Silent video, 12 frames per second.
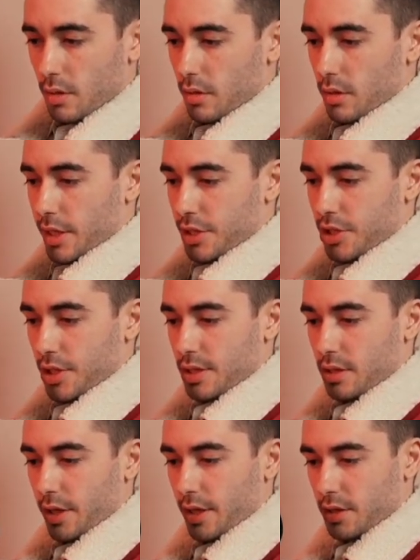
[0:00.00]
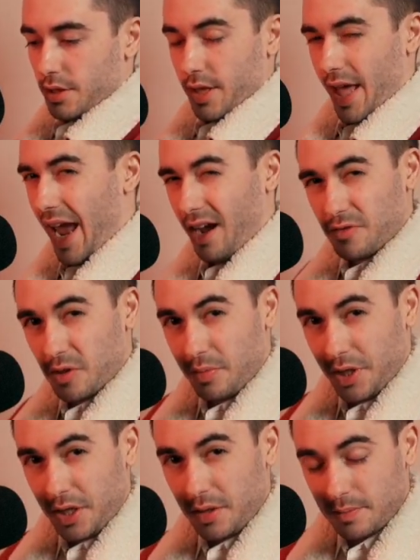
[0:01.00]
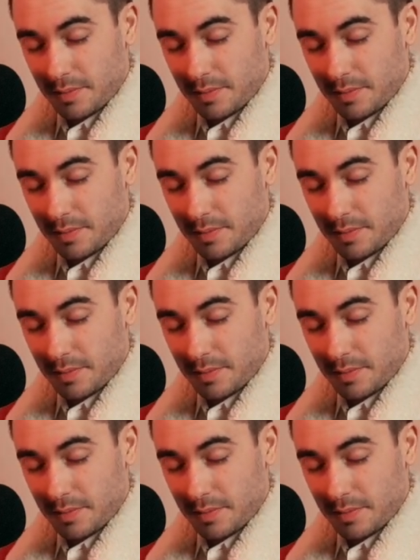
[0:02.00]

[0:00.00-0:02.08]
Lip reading: It's just like, does it have to be